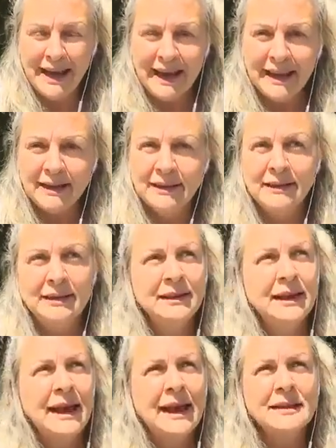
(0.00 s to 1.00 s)

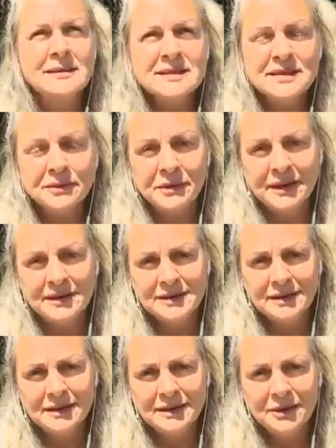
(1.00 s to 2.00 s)
in surrender,